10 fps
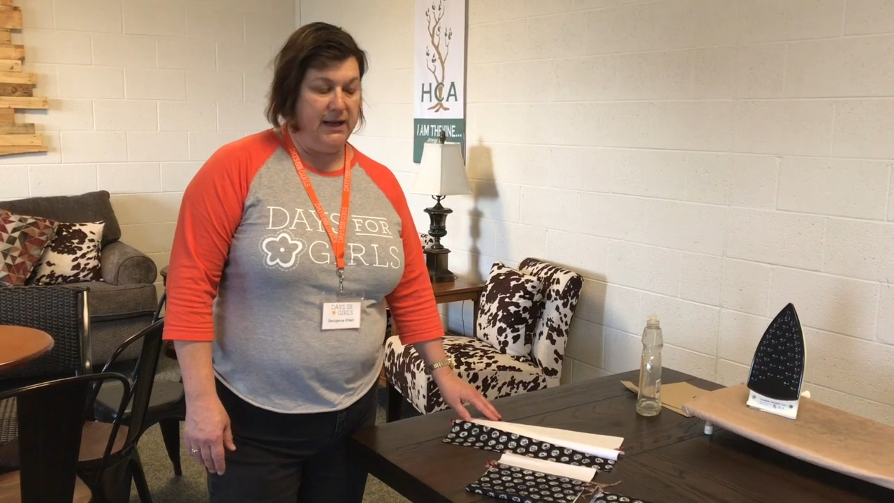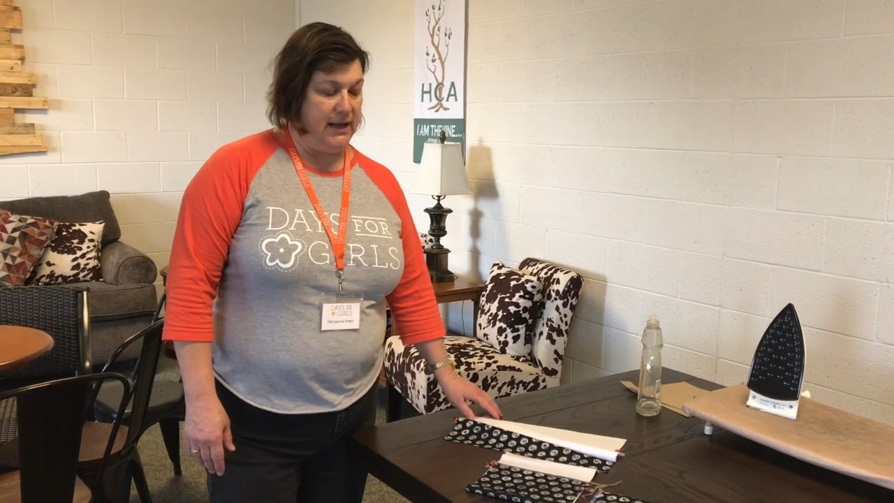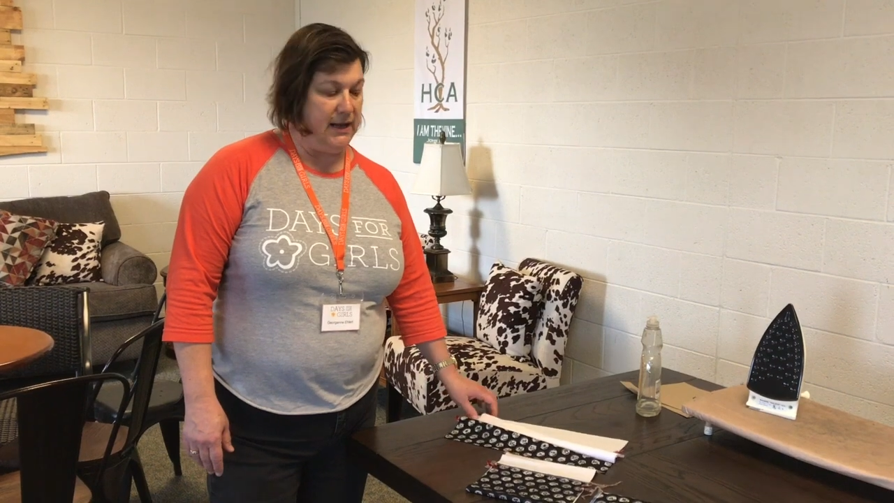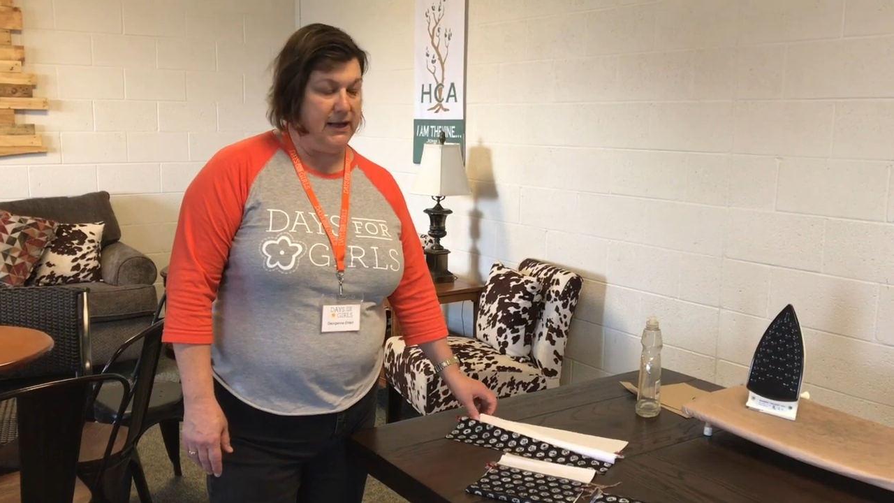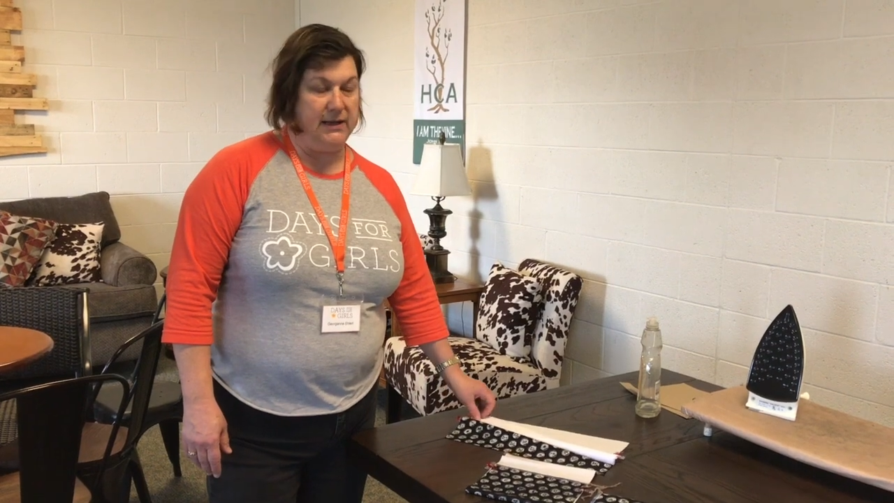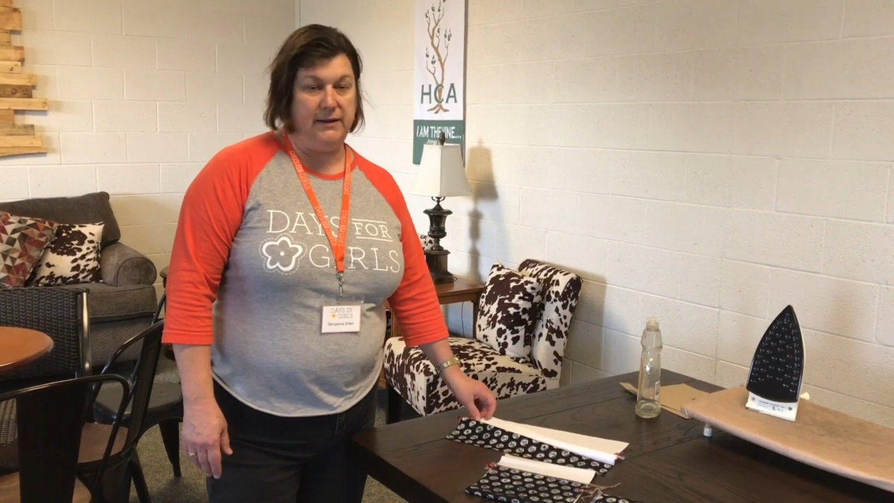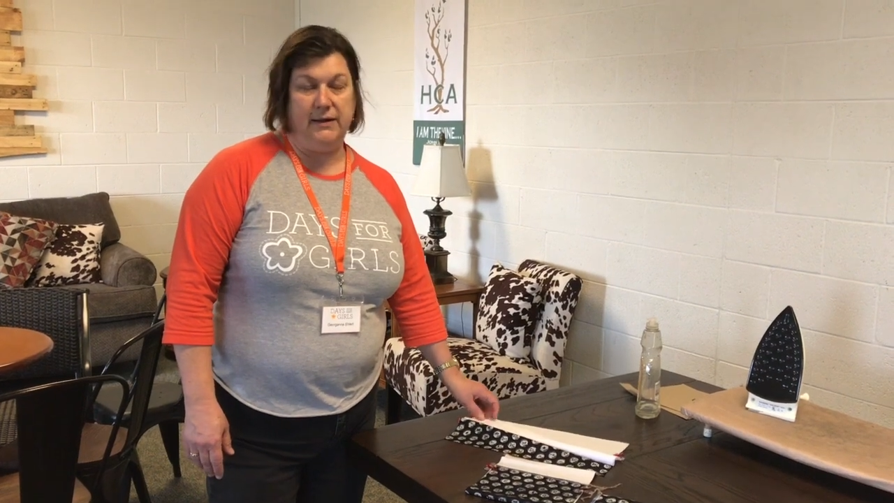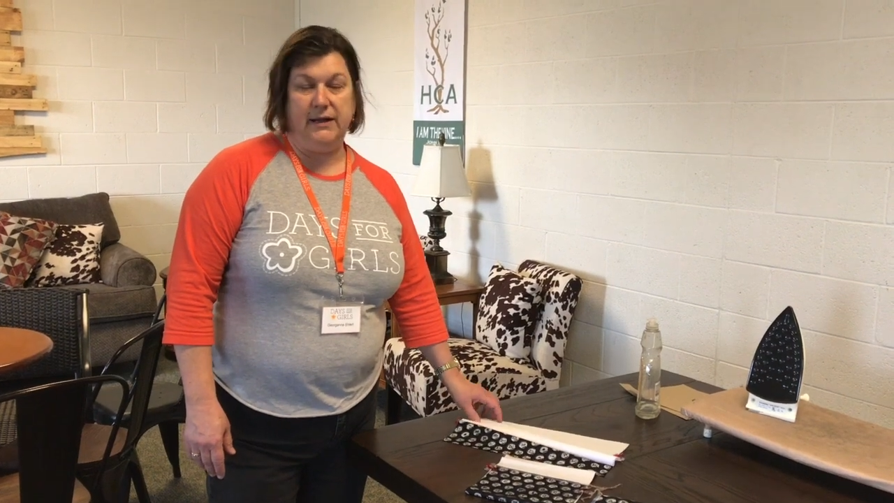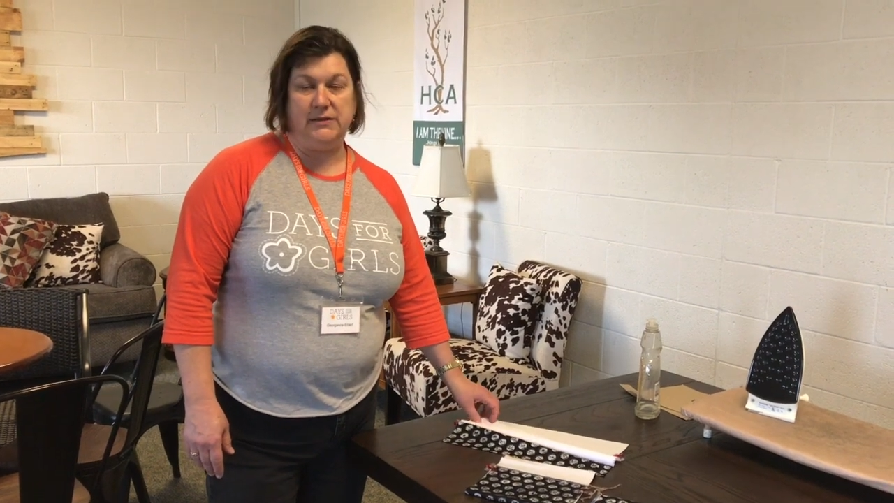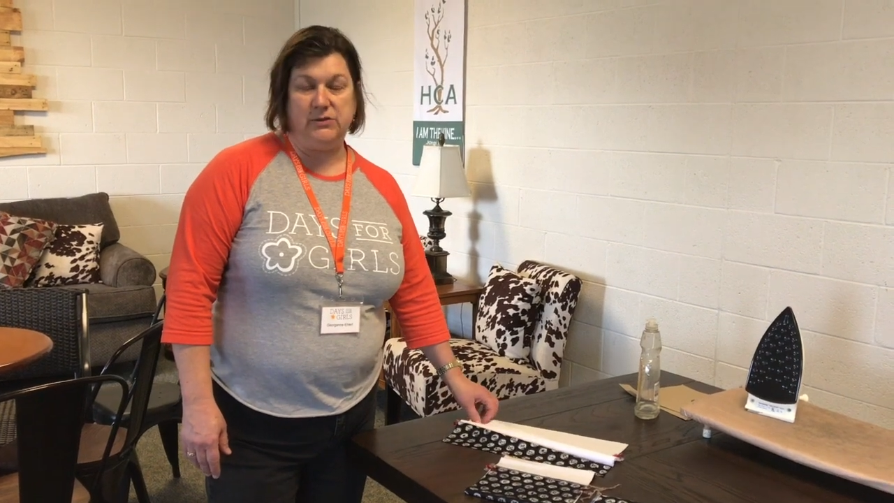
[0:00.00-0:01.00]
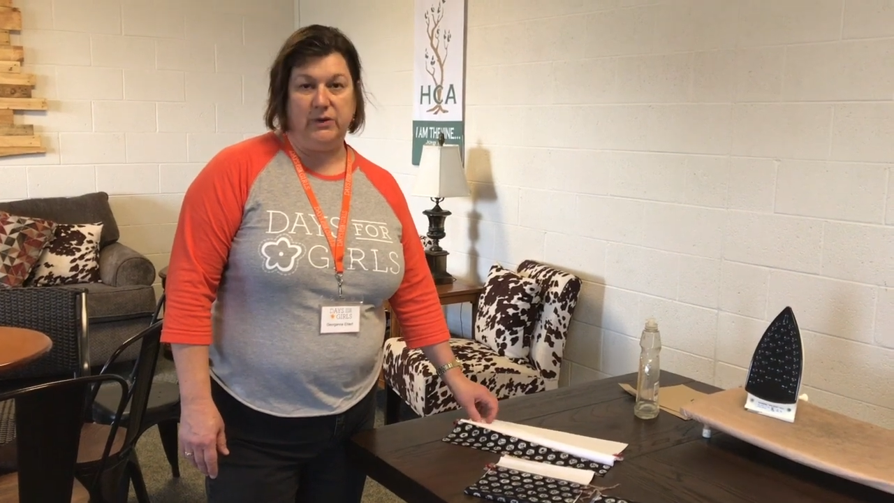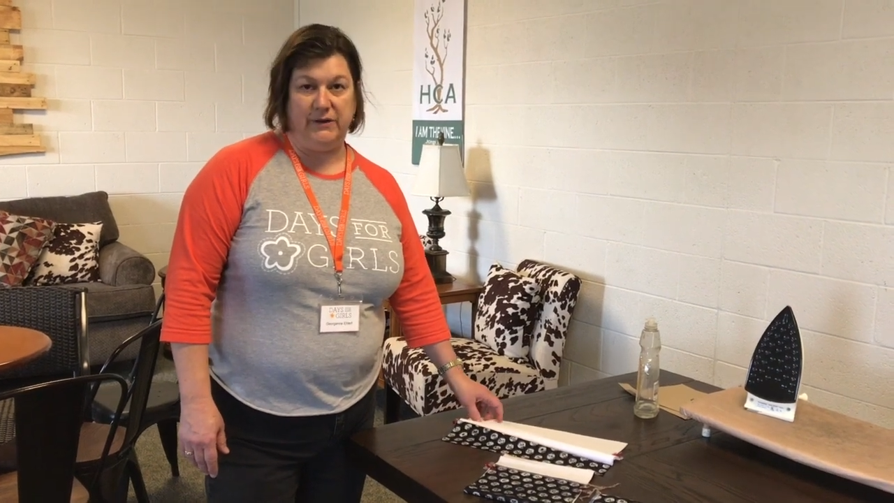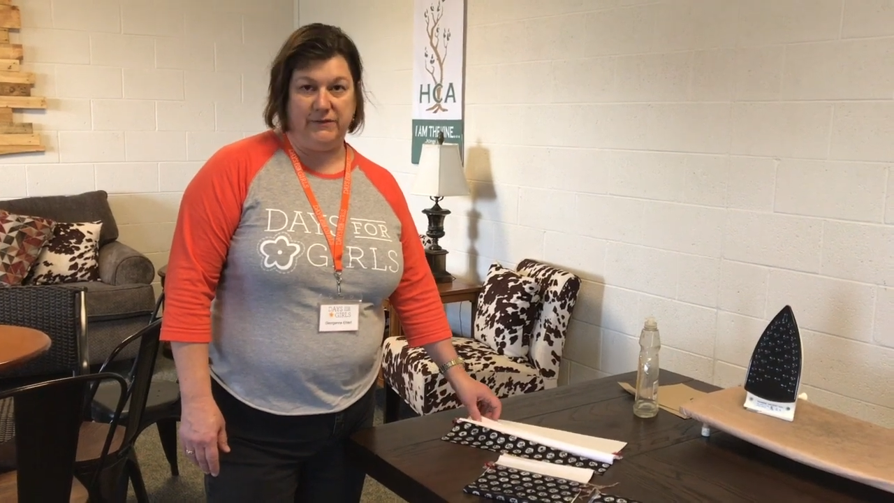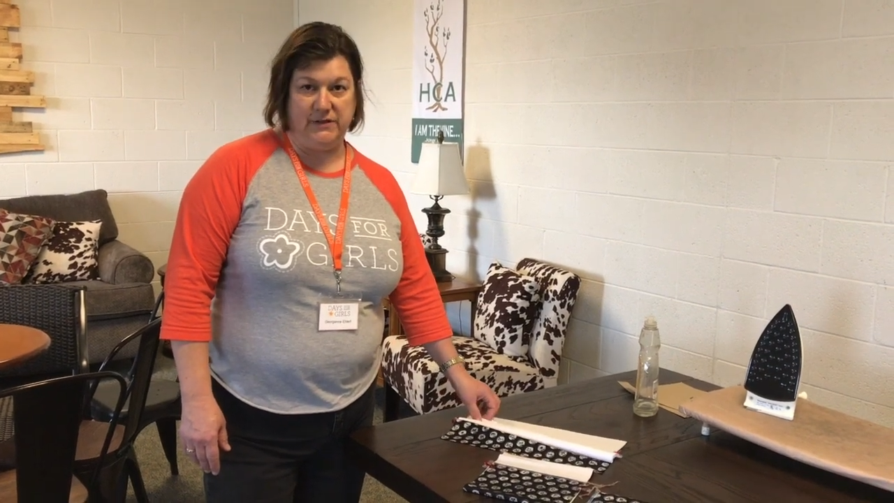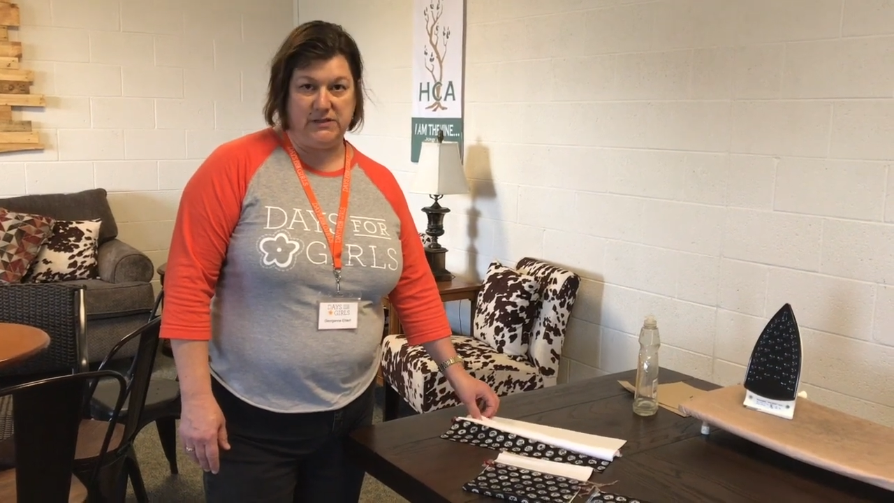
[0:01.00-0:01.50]
And it's
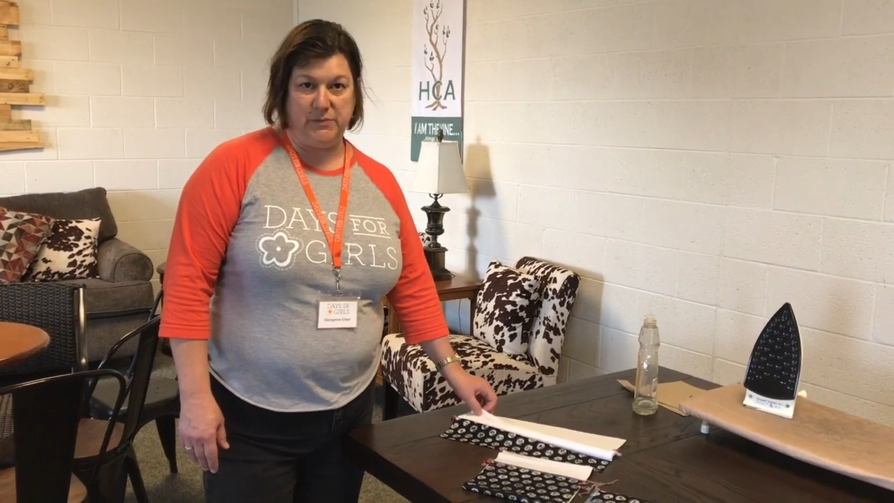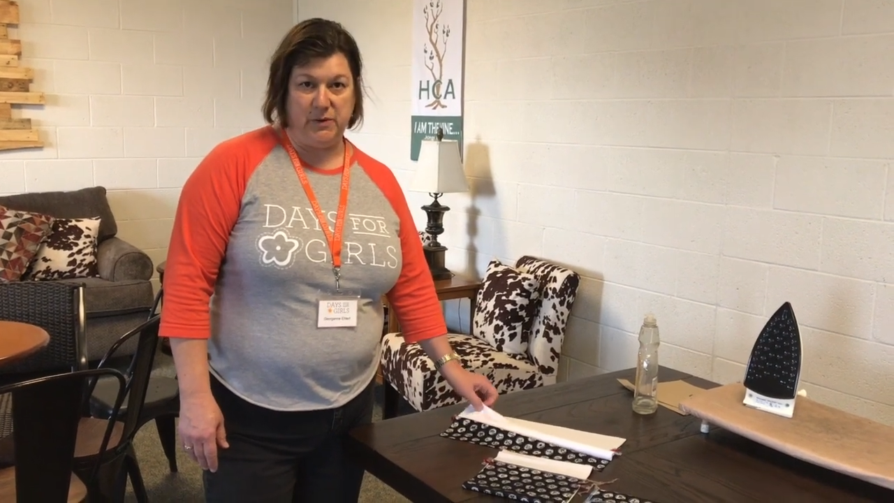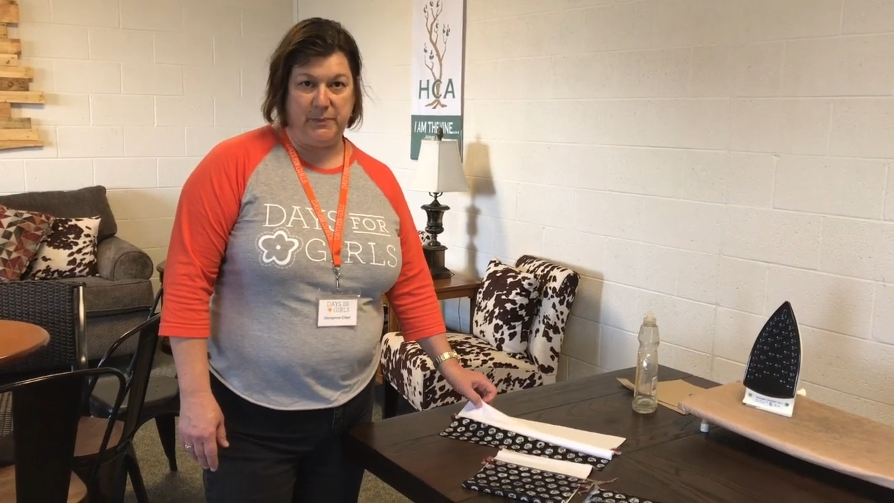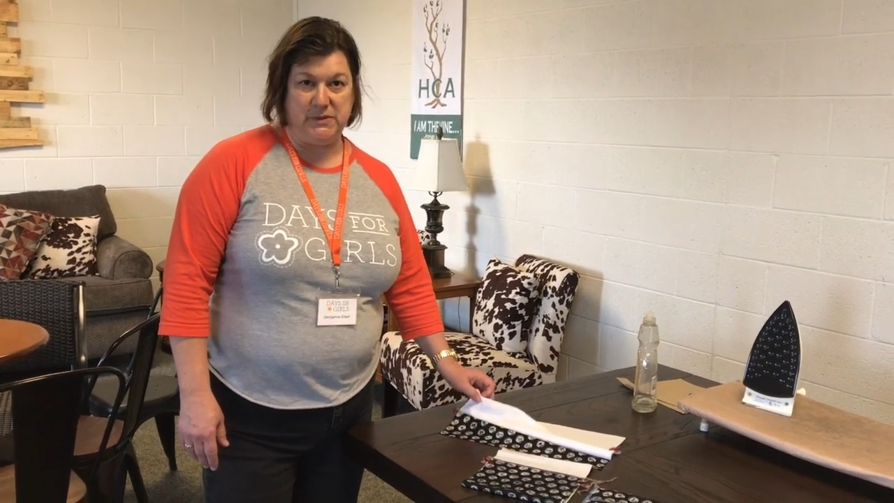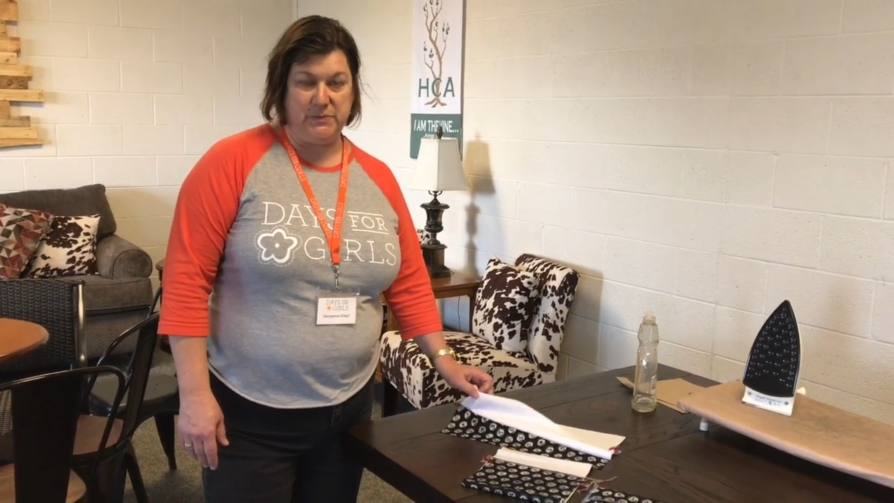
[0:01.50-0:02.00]
great for this purpose